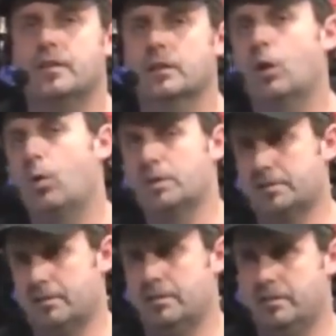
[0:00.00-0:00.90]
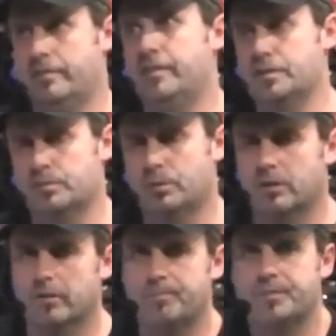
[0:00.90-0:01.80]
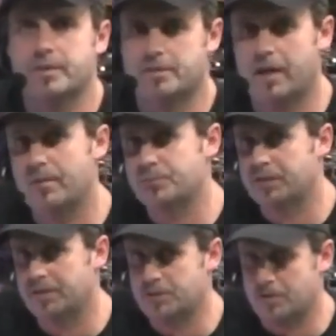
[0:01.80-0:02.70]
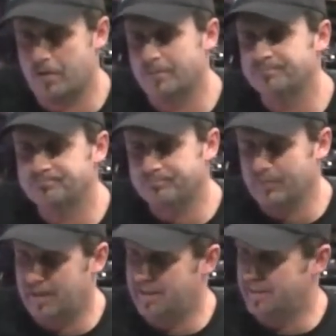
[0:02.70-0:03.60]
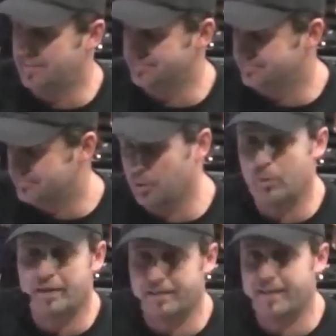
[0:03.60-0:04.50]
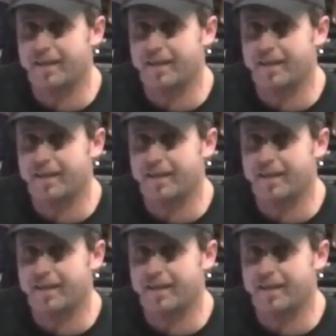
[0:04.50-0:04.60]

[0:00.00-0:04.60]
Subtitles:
the lowest divisible time signature that we can